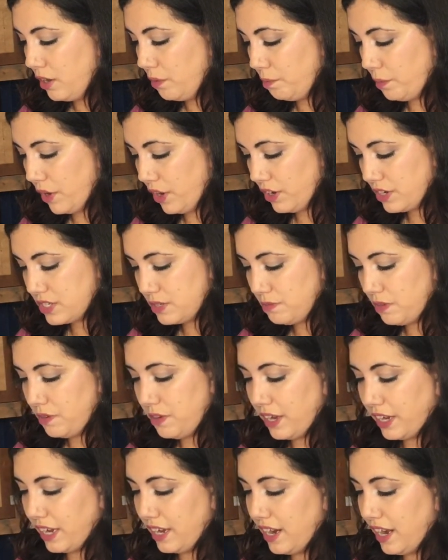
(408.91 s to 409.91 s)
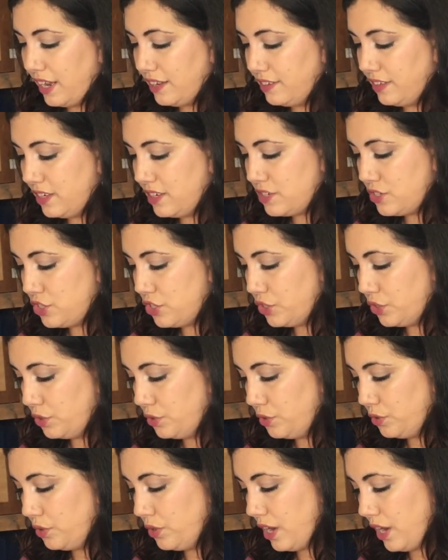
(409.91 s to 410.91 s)
box so maybe I can add these
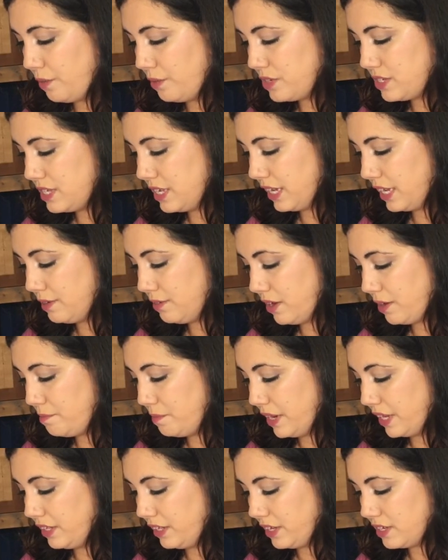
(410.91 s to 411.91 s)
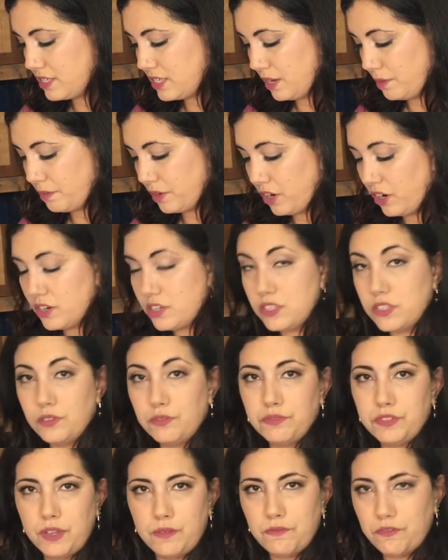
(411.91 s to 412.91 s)
to I was thinking about mailing some cards to
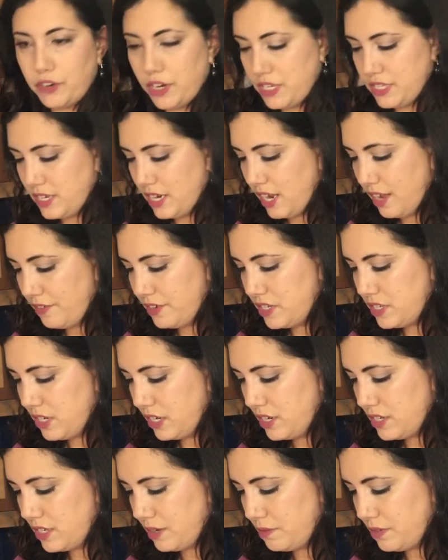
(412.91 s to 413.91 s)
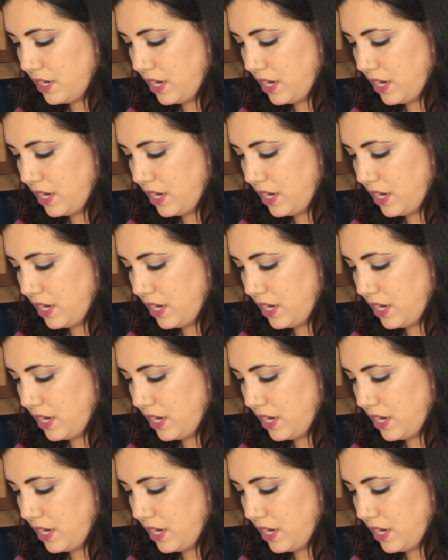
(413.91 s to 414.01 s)
some friends that I haven't seen in some